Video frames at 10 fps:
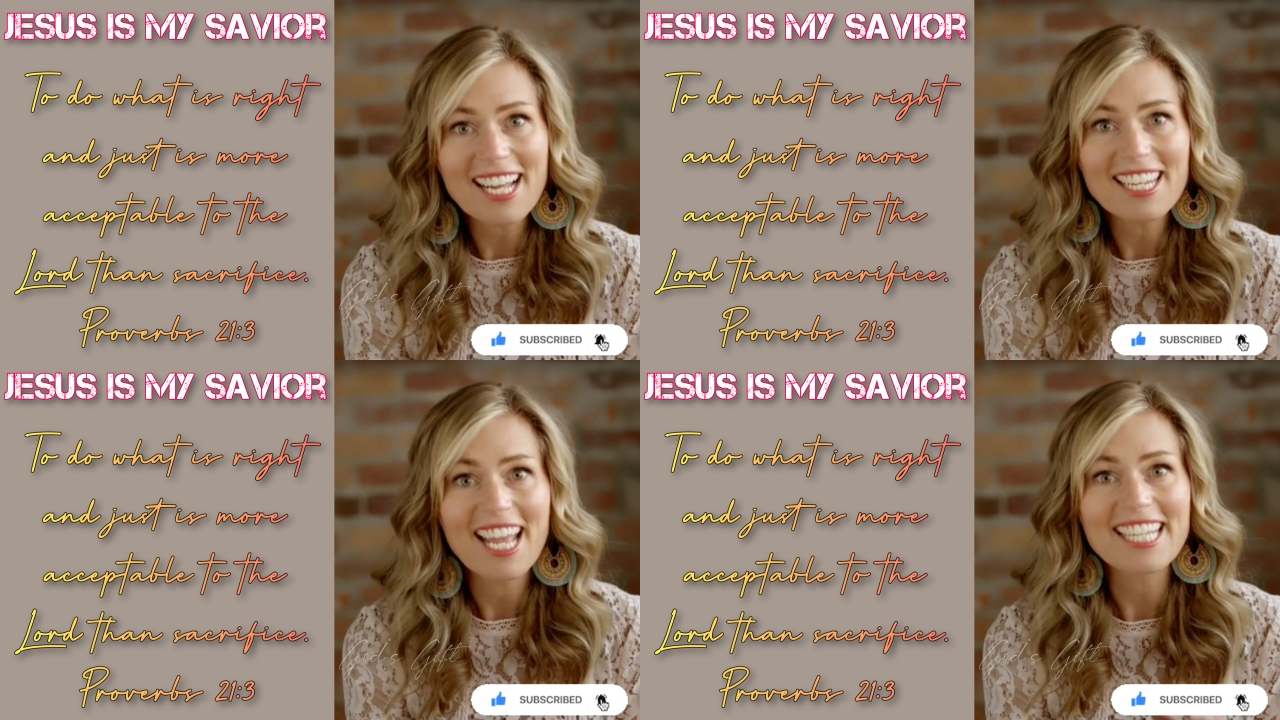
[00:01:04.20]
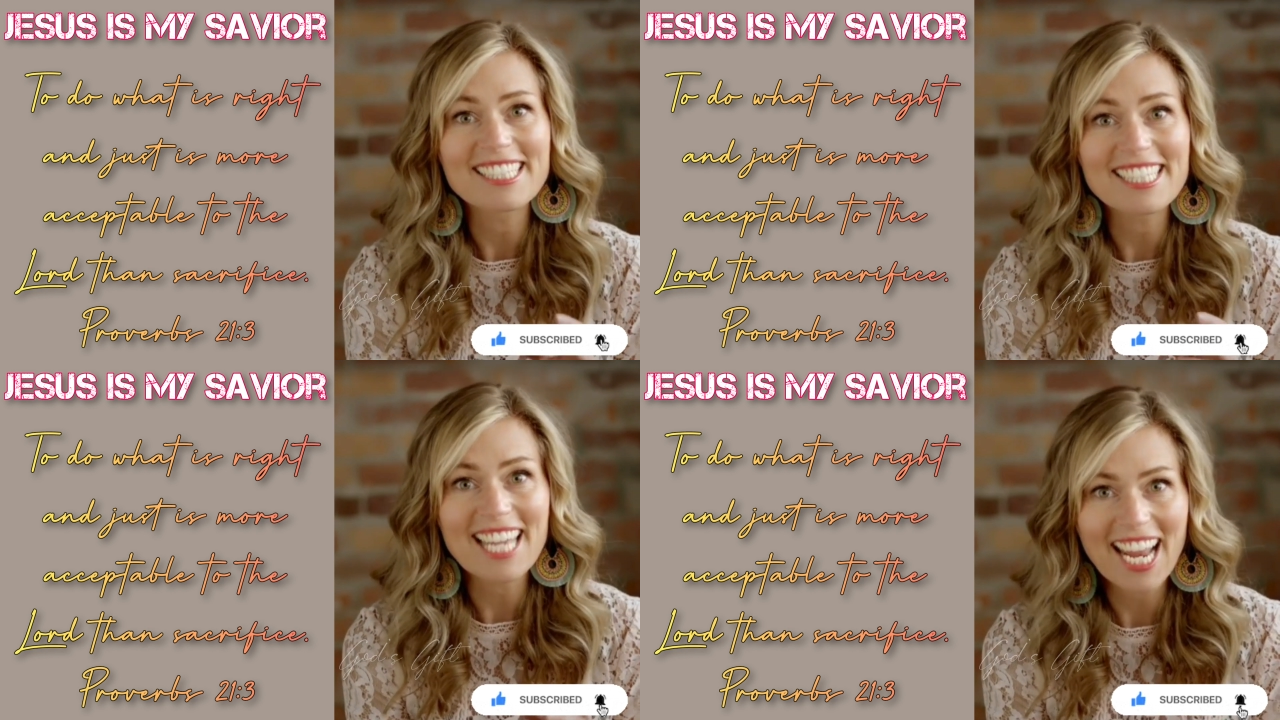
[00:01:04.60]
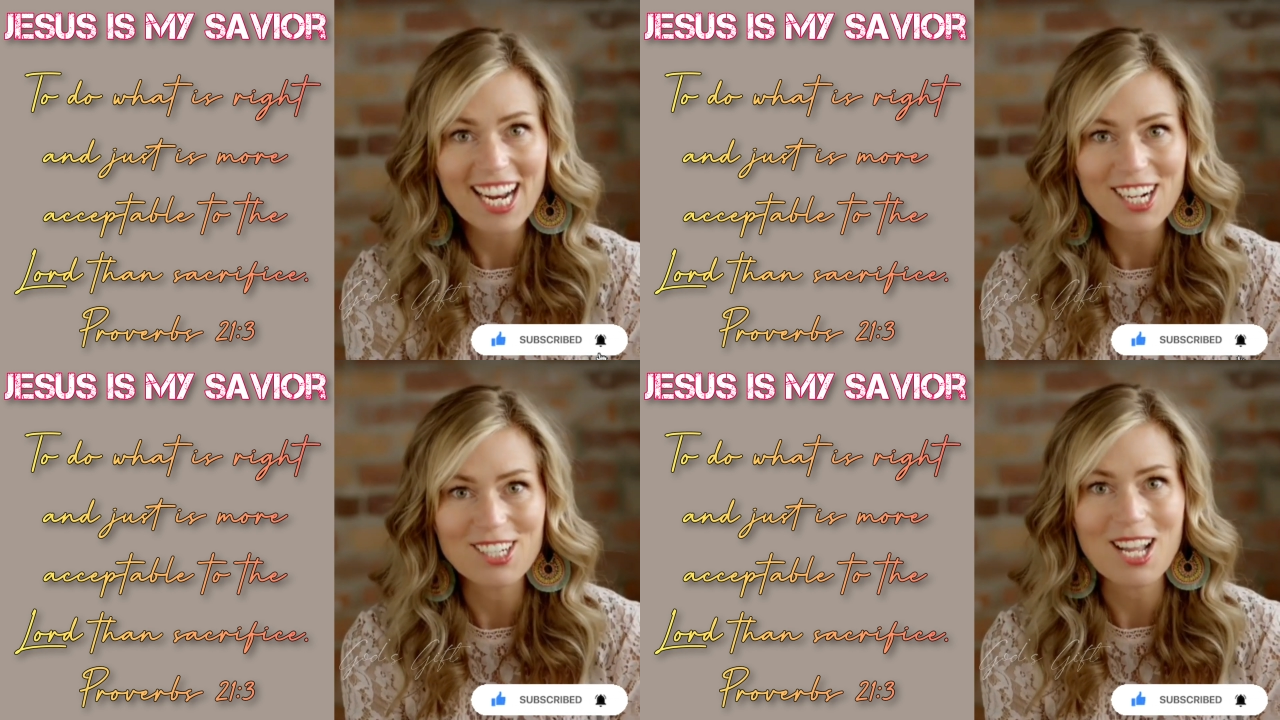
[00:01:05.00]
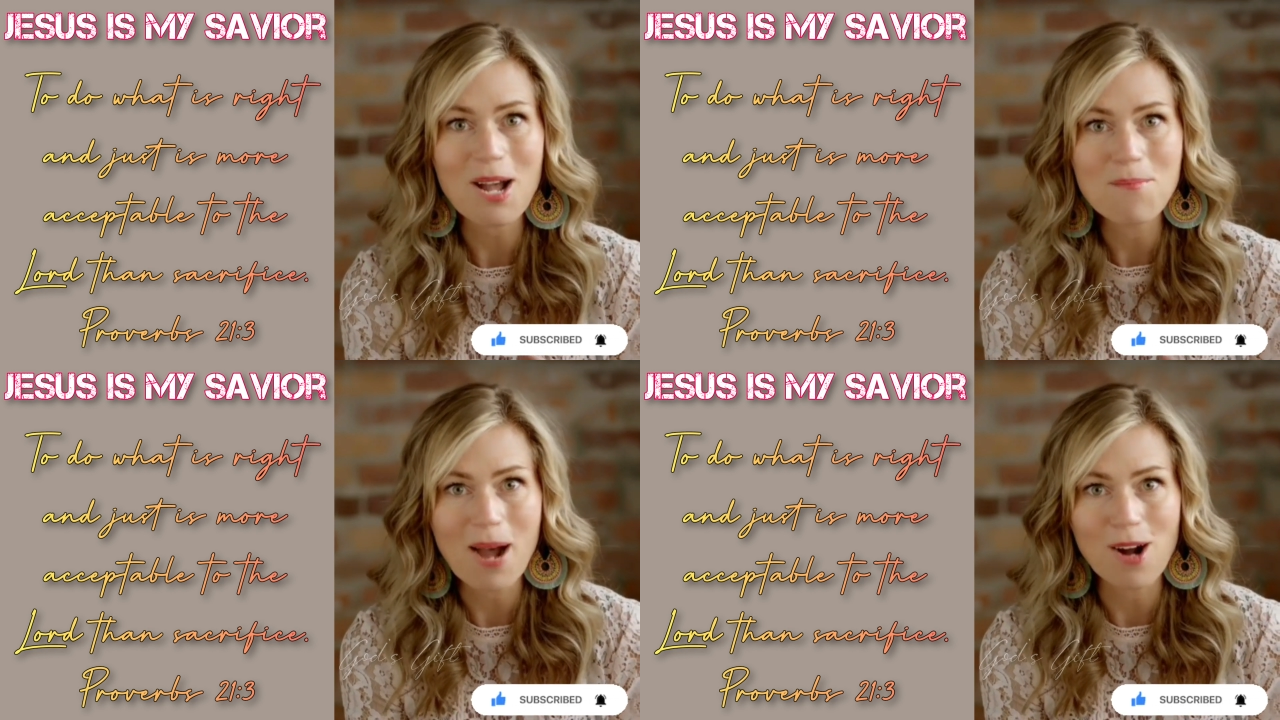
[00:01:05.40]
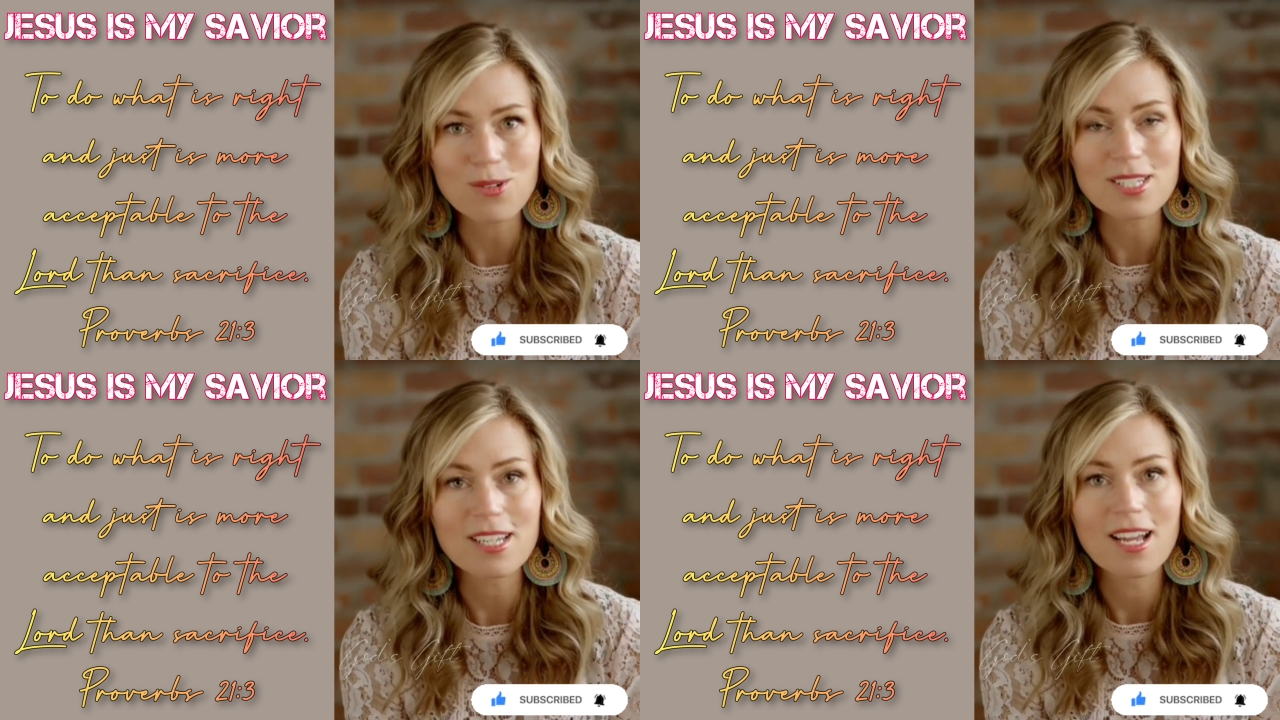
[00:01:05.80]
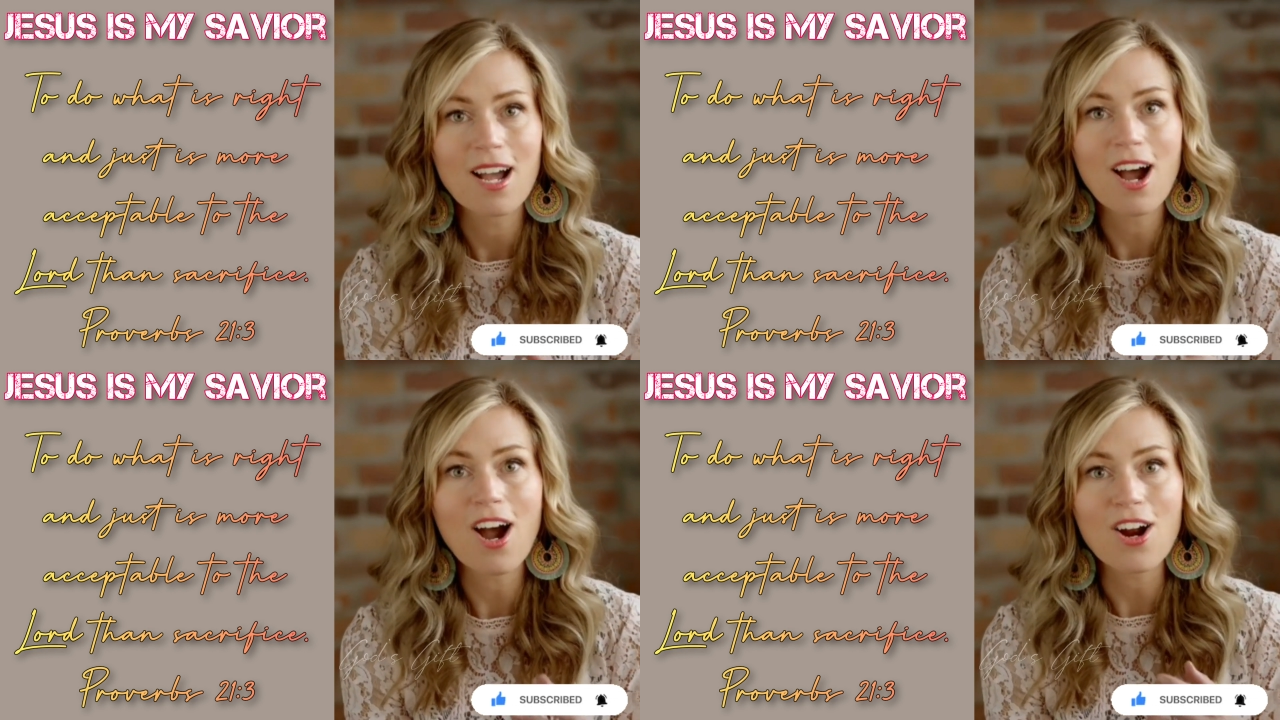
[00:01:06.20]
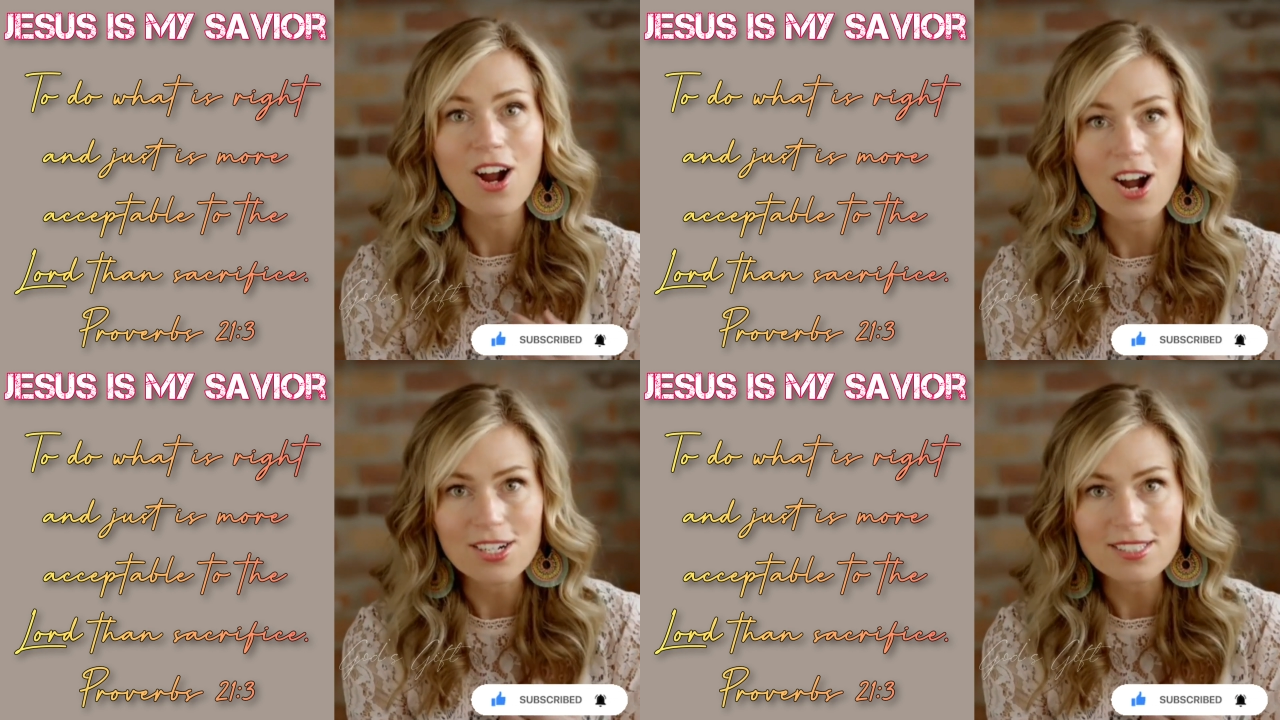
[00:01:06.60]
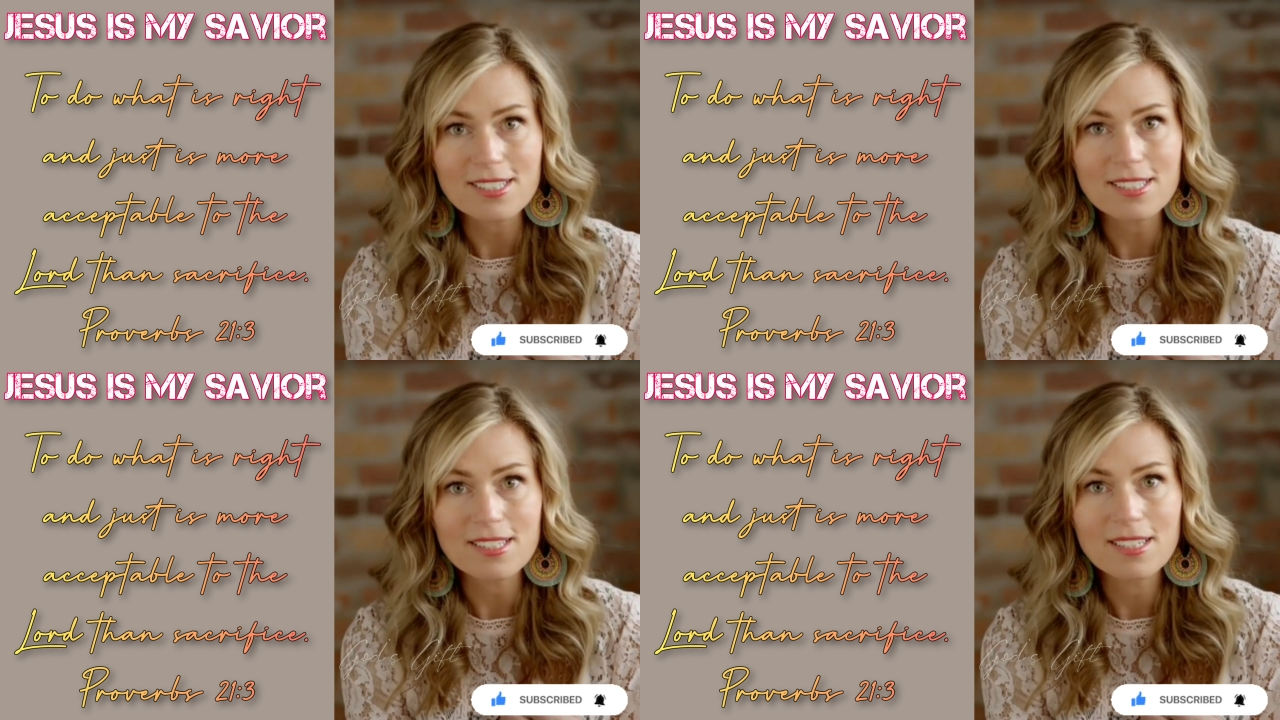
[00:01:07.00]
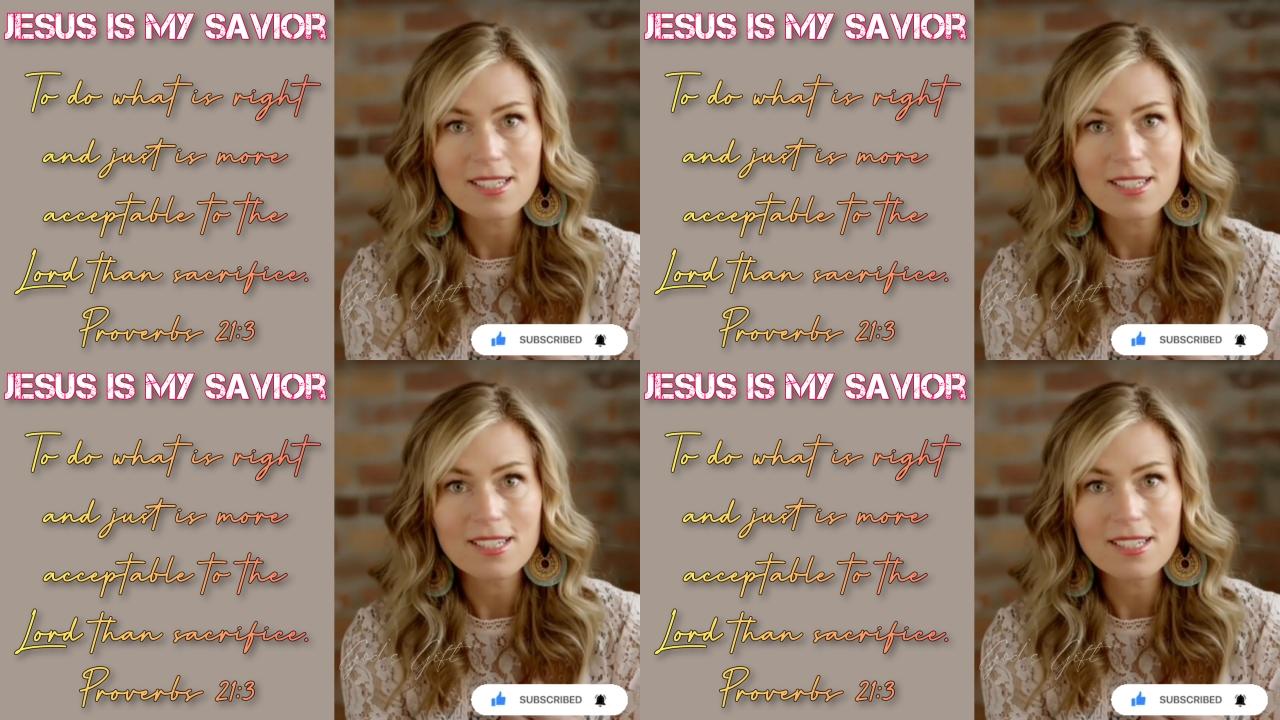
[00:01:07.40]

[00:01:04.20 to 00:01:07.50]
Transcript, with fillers: has cared about our hearts,